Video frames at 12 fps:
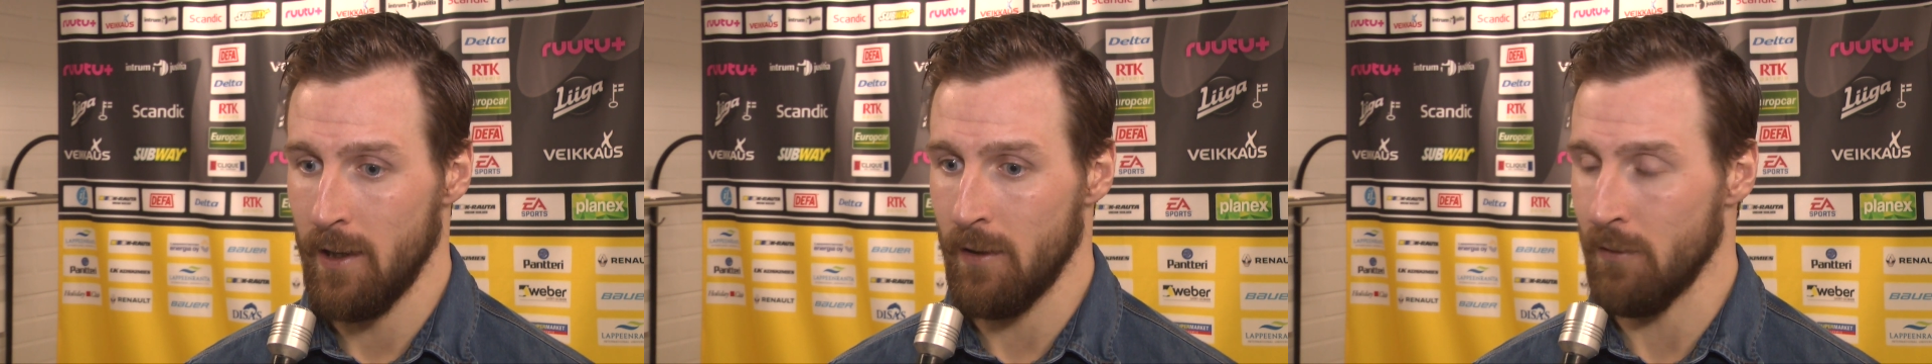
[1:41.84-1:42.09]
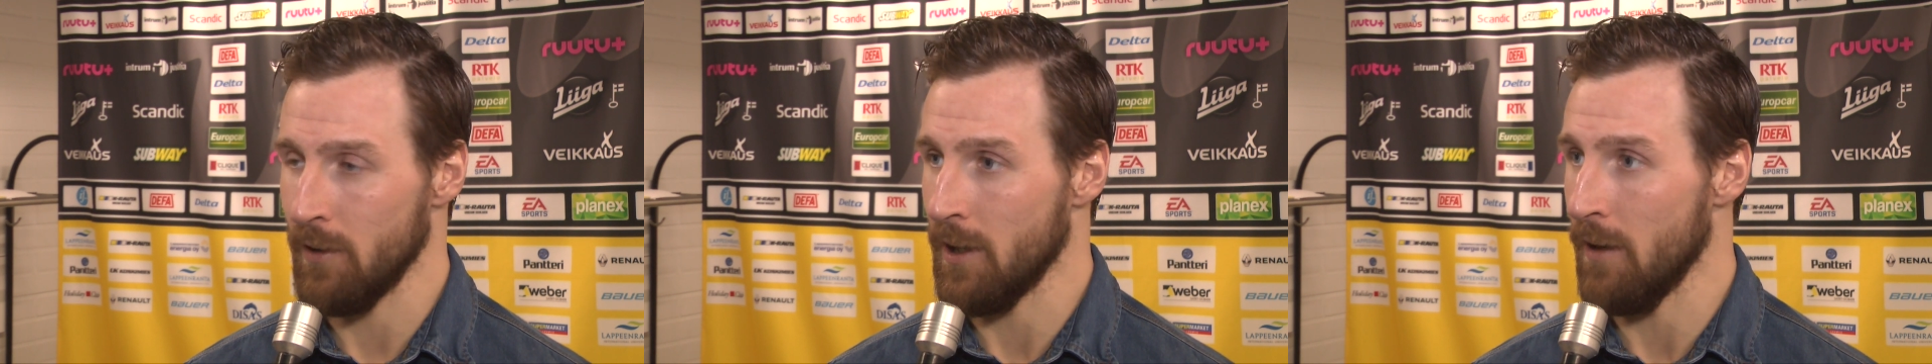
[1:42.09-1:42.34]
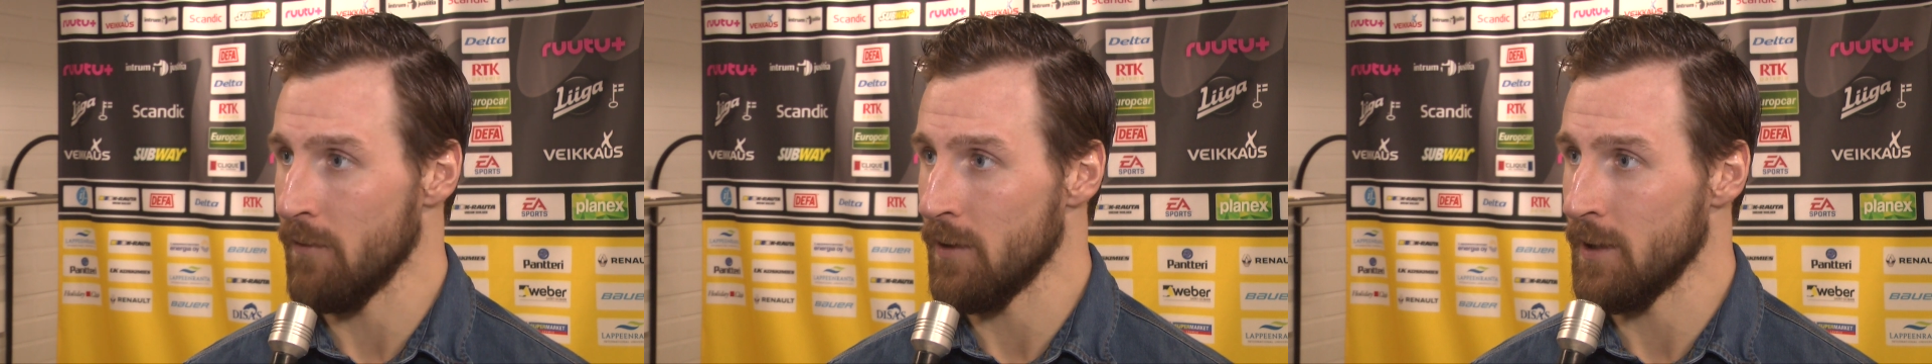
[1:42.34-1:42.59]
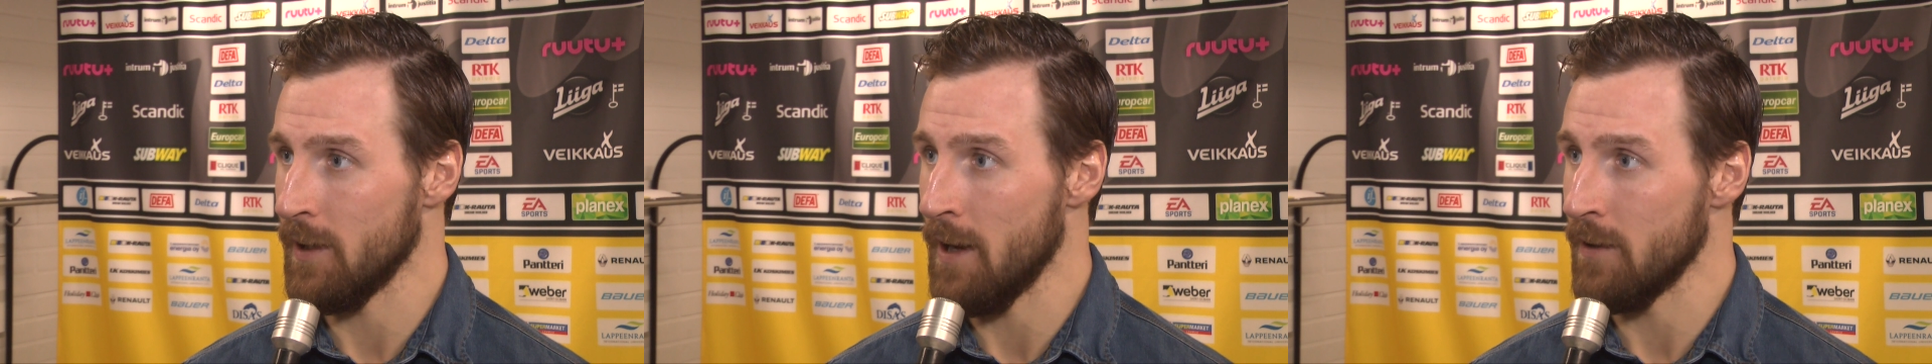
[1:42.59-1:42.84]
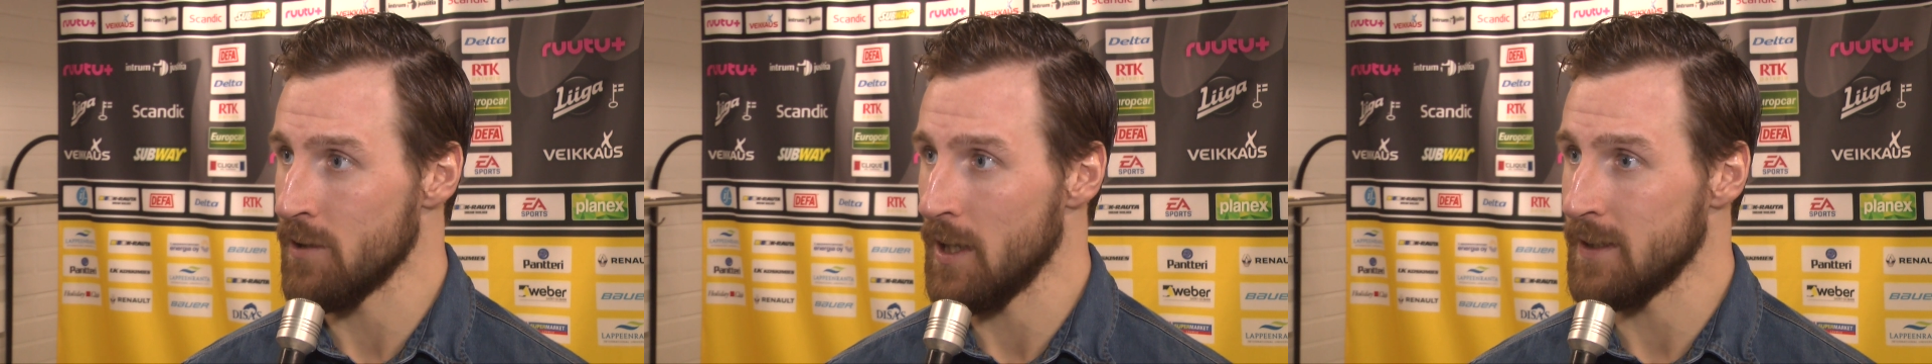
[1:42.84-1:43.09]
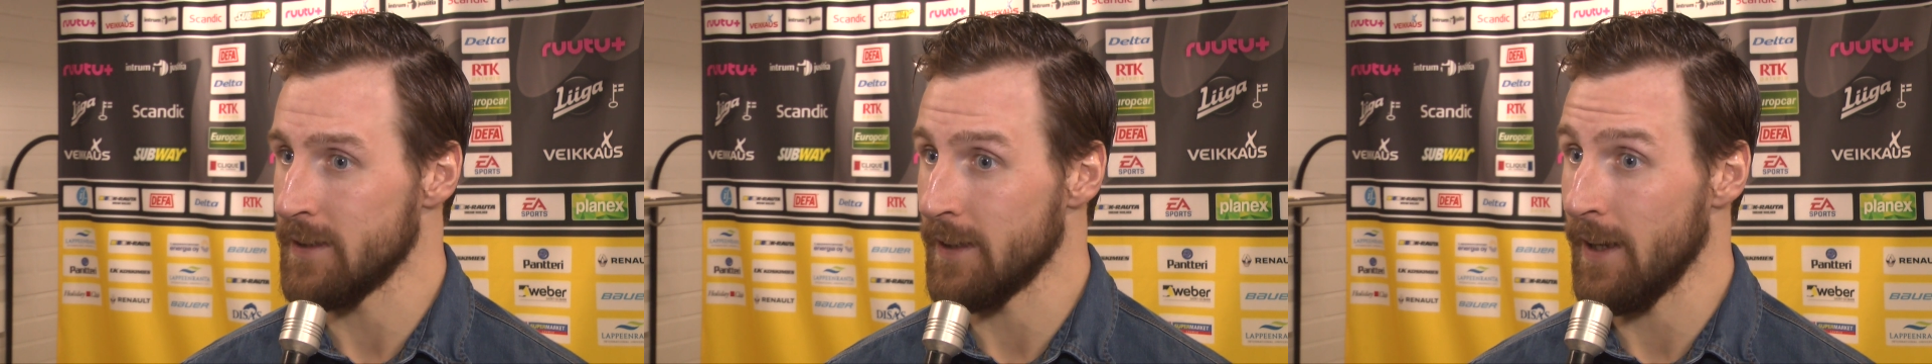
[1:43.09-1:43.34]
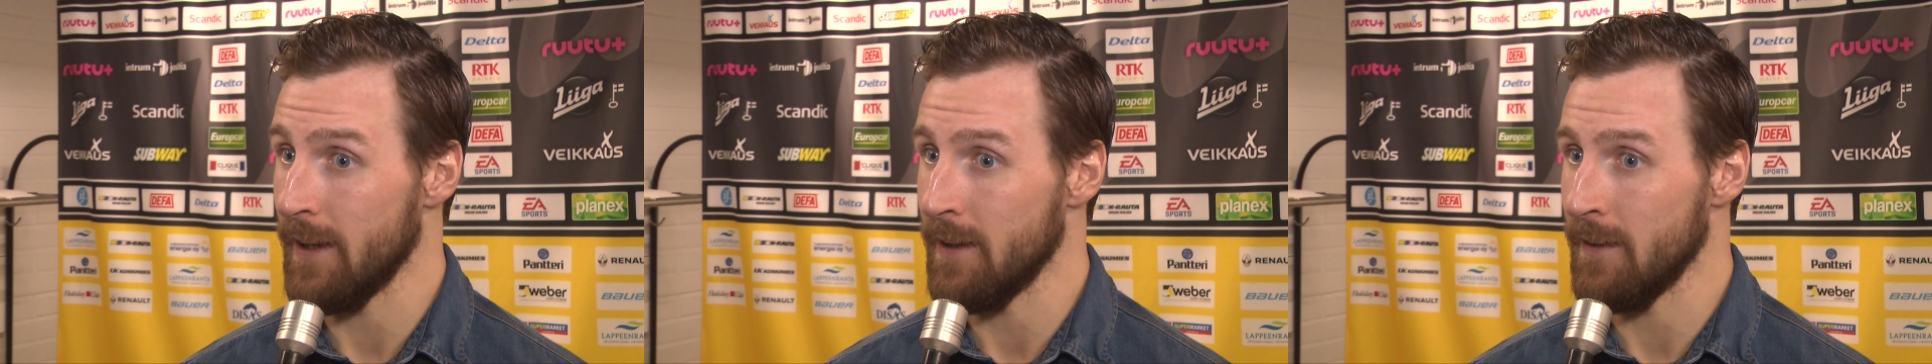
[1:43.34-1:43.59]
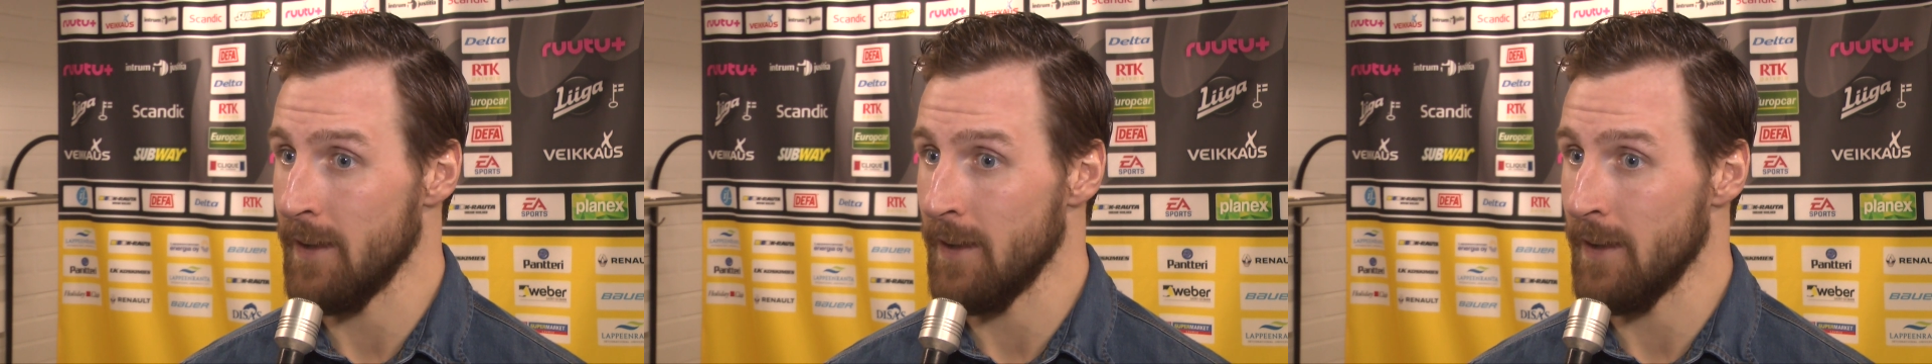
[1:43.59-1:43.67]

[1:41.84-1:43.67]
recovered and energized again.